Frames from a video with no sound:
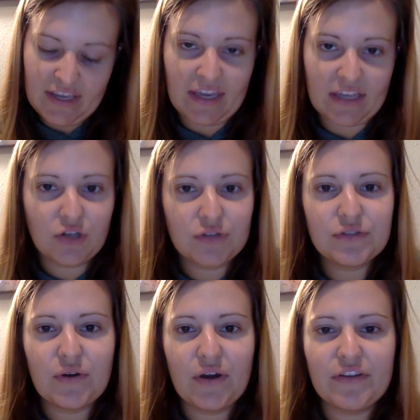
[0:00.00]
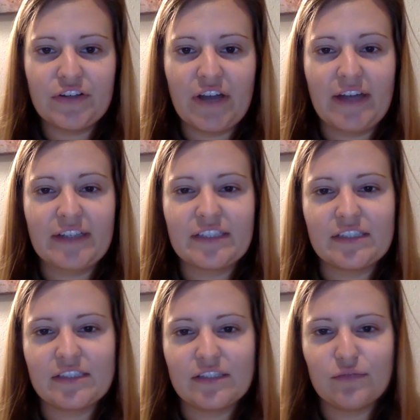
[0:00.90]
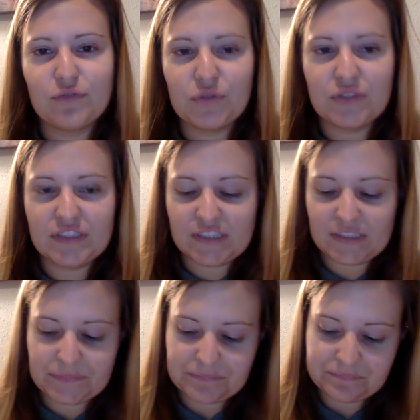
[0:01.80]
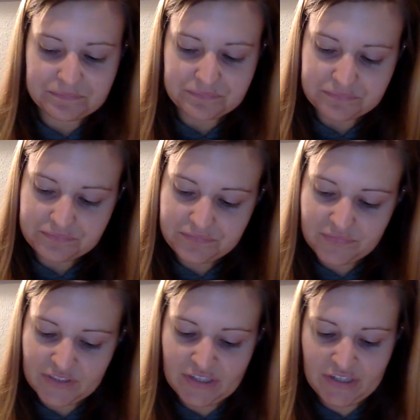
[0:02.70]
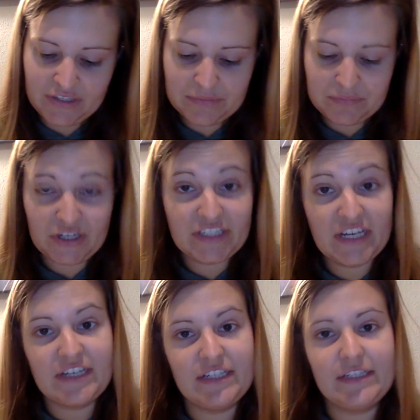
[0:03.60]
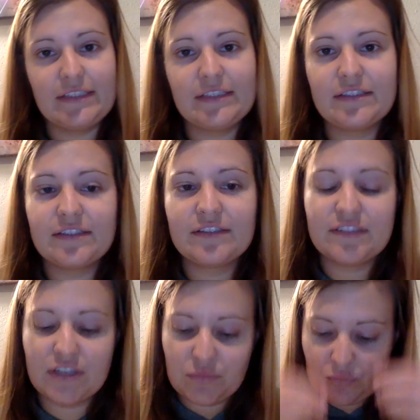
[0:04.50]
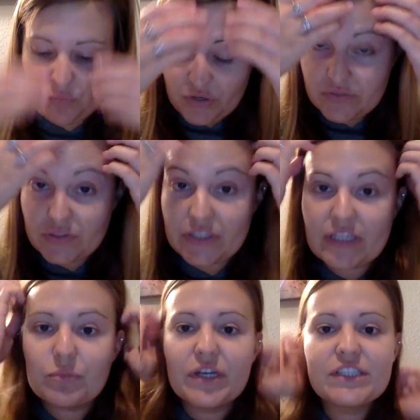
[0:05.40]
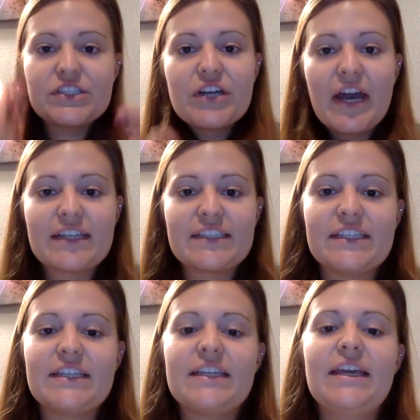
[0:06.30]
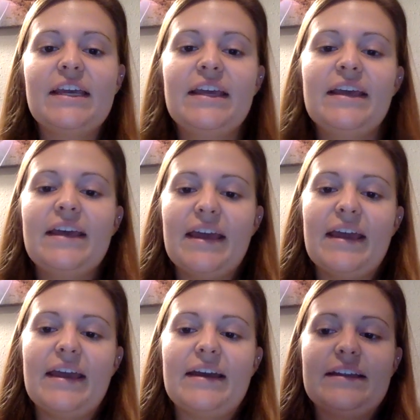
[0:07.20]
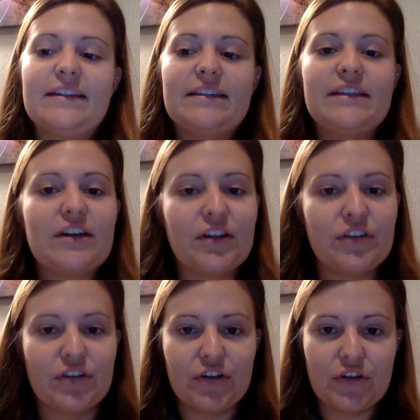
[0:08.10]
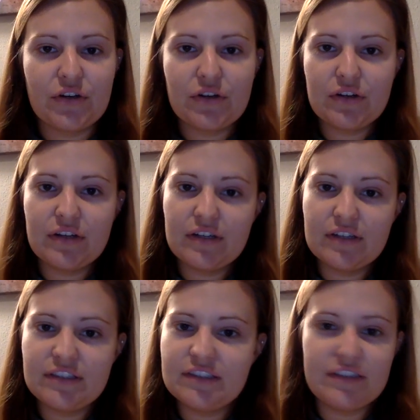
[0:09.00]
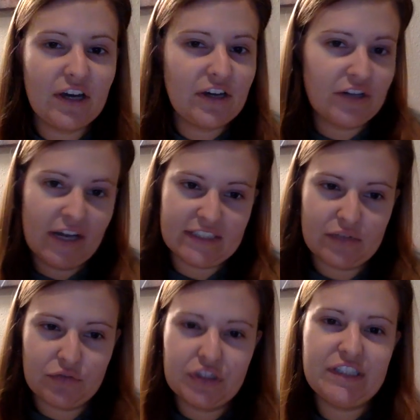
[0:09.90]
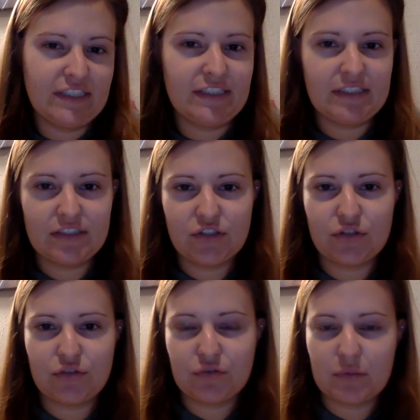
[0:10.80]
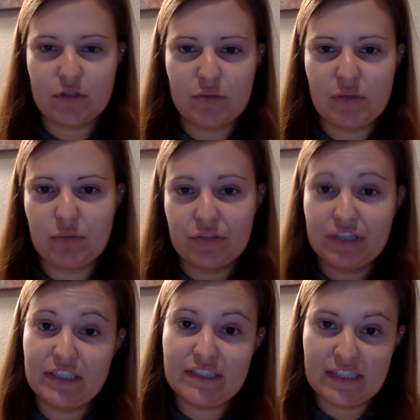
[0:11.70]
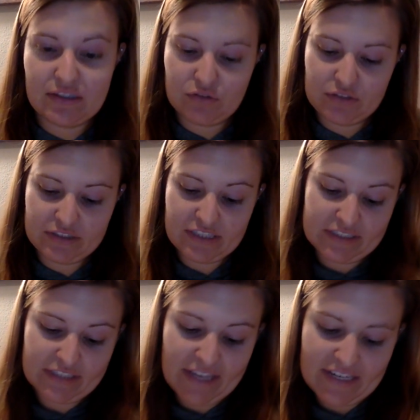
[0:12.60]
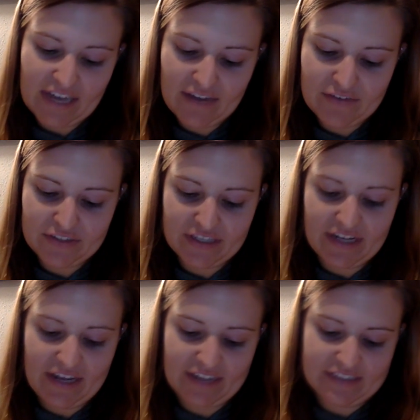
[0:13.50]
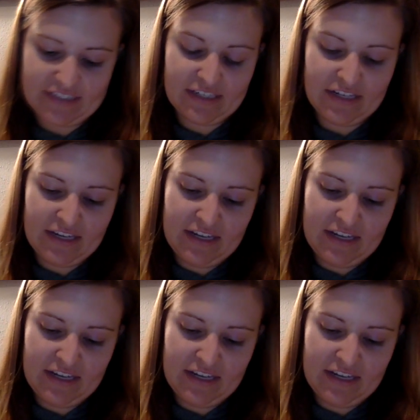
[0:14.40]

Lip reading: and also how their accents influenced their identities. One really embraced her accent, and the other thought her accent really distanced her from other people and didn't like having that accent.